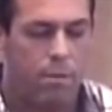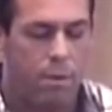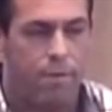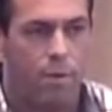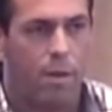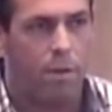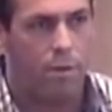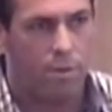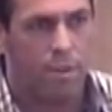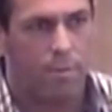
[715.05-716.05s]
even though I went
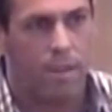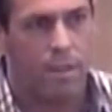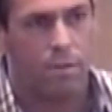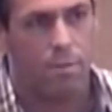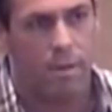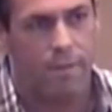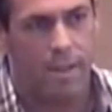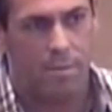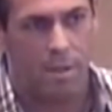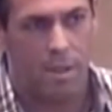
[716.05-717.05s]
through something like this with my
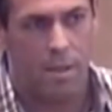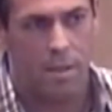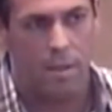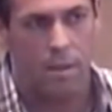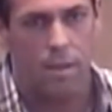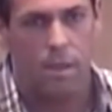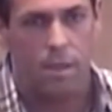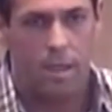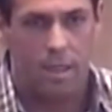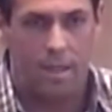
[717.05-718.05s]
family,
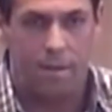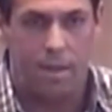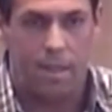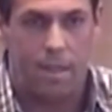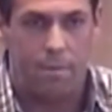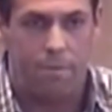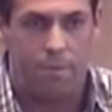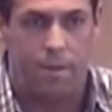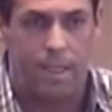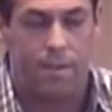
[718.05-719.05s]
and I
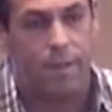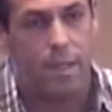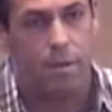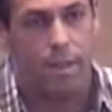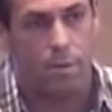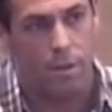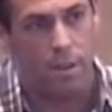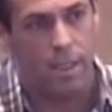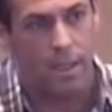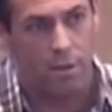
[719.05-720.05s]
had lots of family that were in
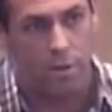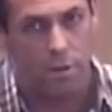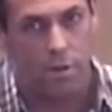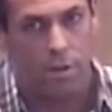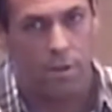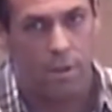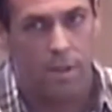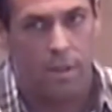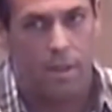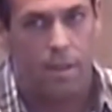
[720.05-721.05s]
the Catholic Church,
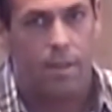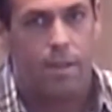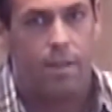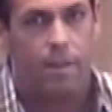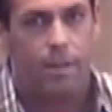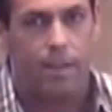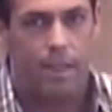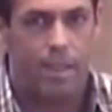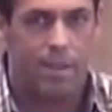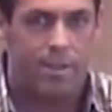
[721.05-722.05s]

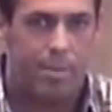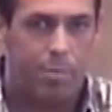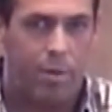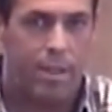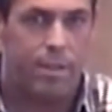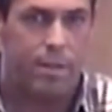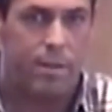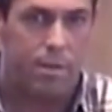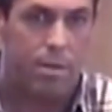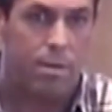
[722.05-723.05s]
they didn't separate
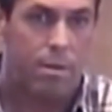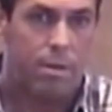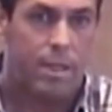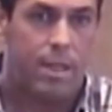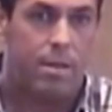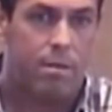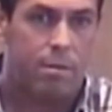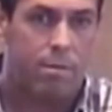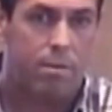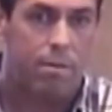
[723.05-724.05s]
that.
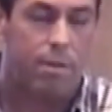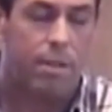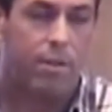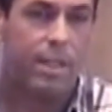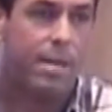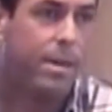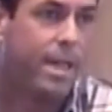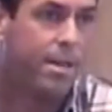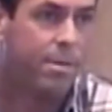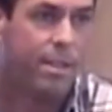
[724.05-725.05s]
They got
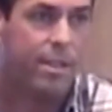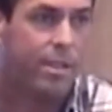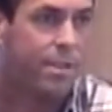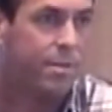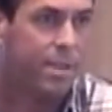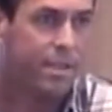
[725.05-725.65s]
mad at me, didn't listen to my